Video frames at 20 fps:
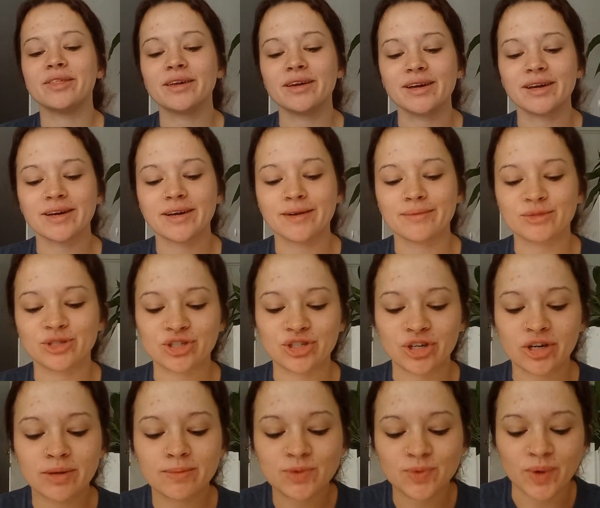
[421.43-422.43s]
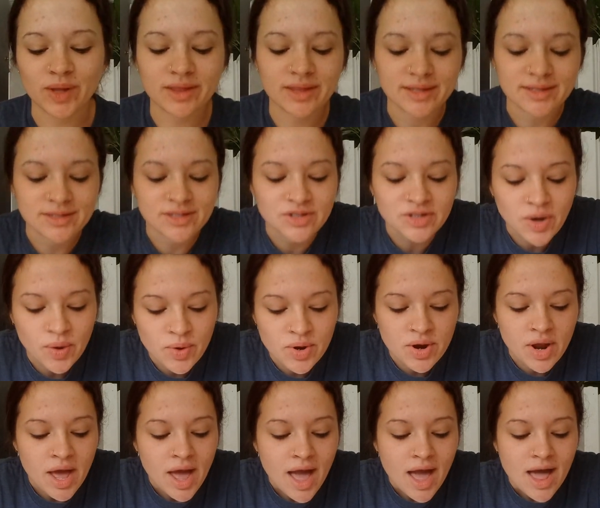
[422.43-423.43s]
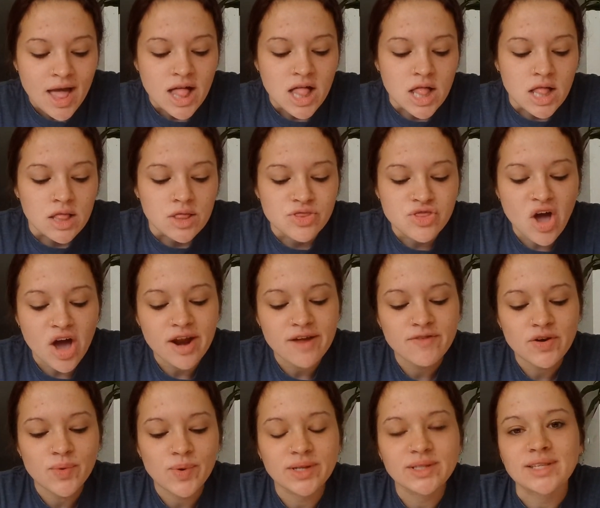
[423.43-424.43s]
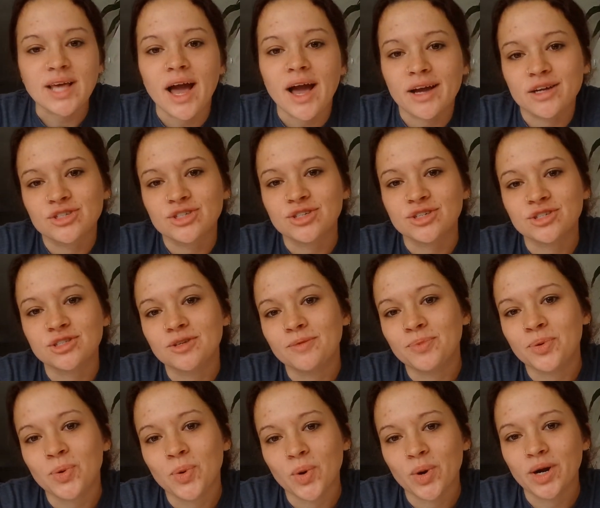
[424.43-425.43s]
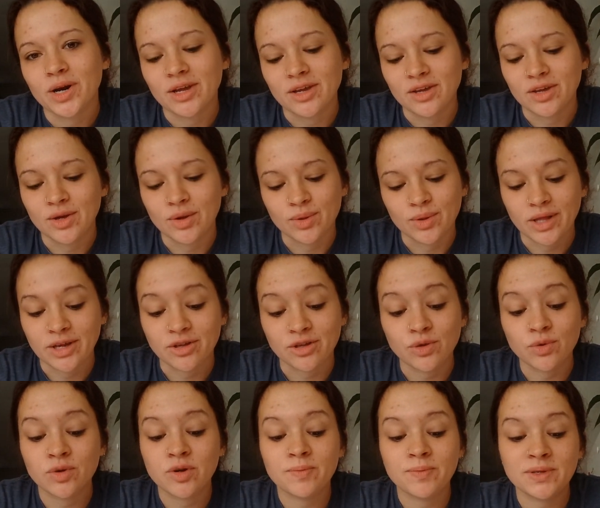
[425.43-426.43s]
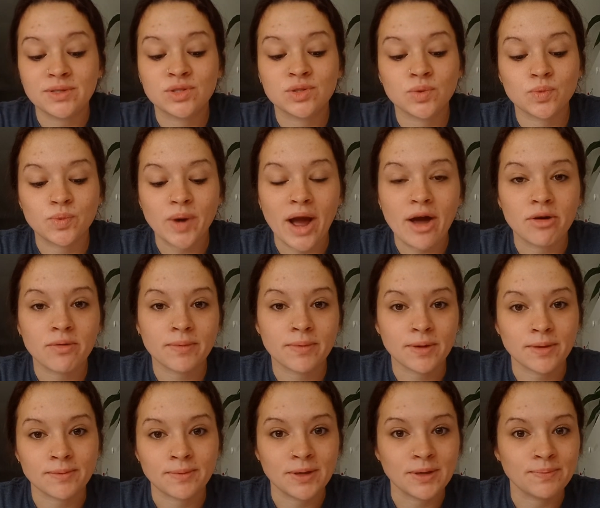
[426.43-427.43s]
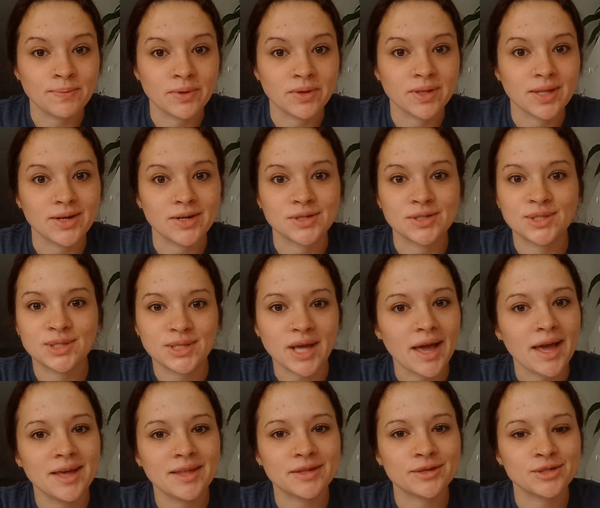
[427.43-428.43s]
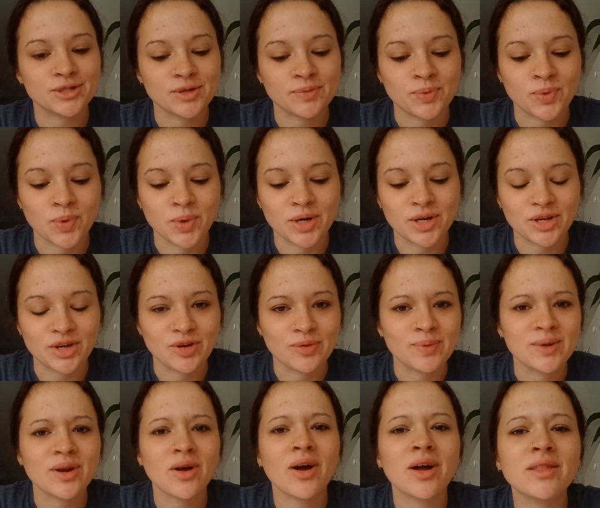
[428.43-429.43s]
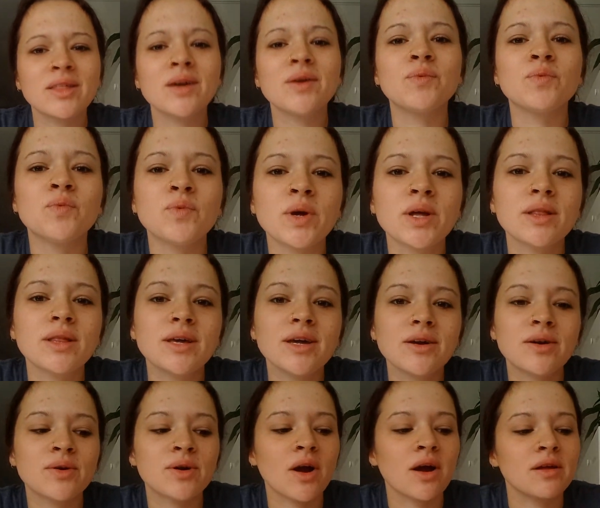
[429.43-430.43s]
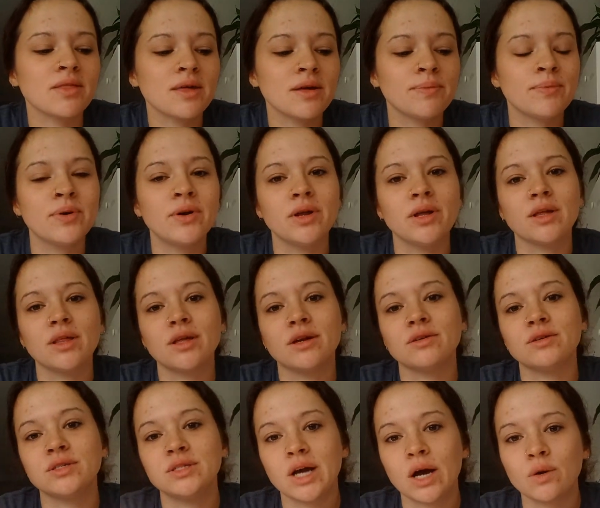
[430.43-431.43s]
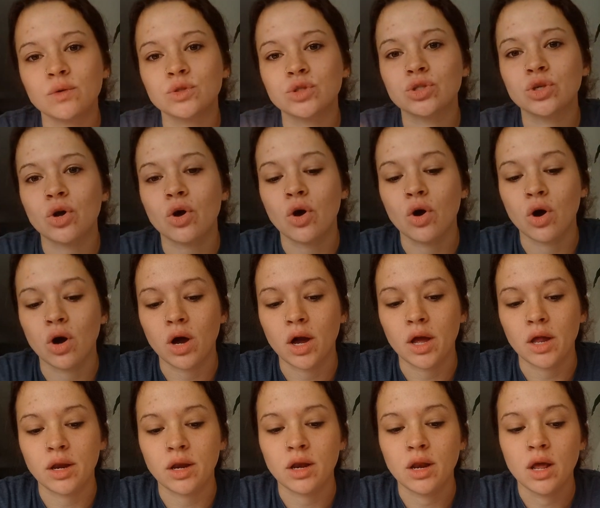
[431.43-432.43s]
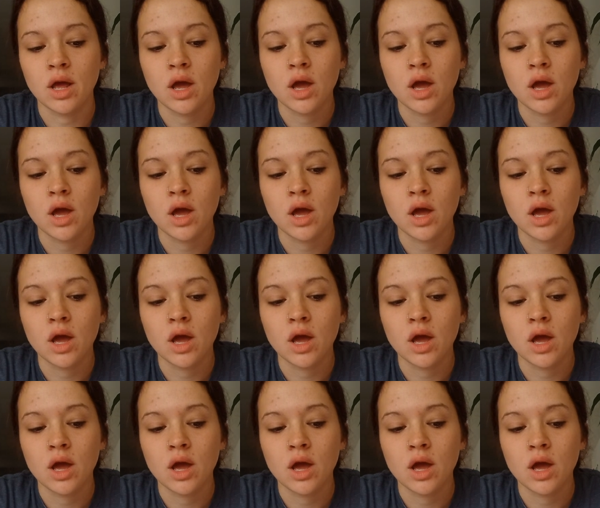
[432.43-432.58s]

thing I come to terms with is, you know, not everyone's actually supporting you. Like, you could be surrounded by people that are saying they're supporting you, but are they really, or are they putting their doubts on